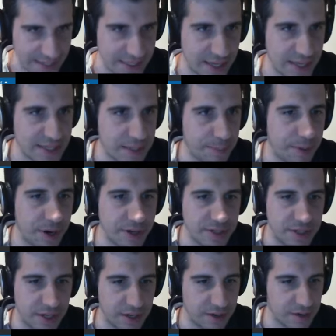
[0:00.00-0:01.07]
thing is the
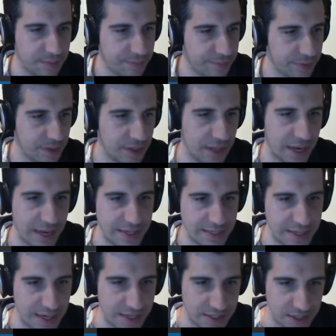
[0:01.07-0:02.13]
parsing. Like I
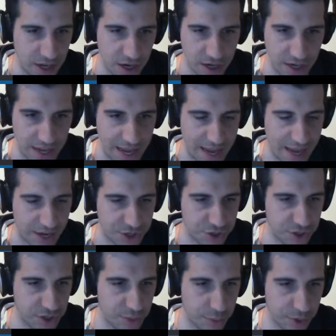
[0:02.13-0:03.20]
said, it's not going to
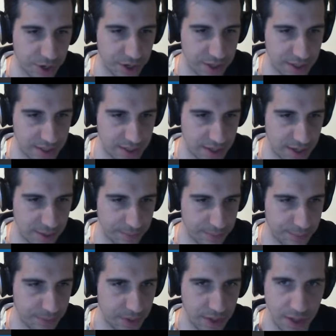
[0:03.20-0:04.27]
actually work this time,
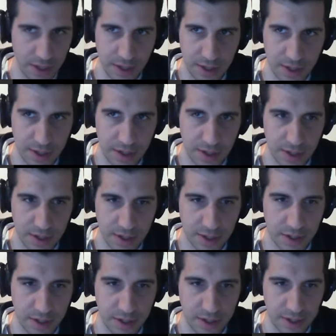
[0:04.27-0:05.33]

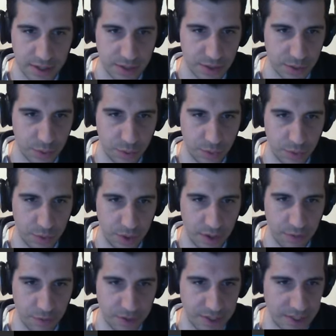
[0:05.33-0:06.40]
because
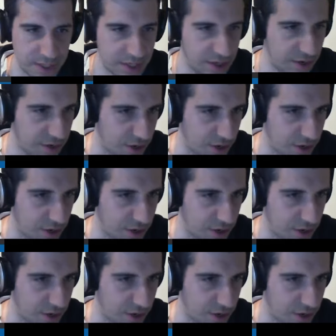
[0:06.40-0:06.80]
if we see here in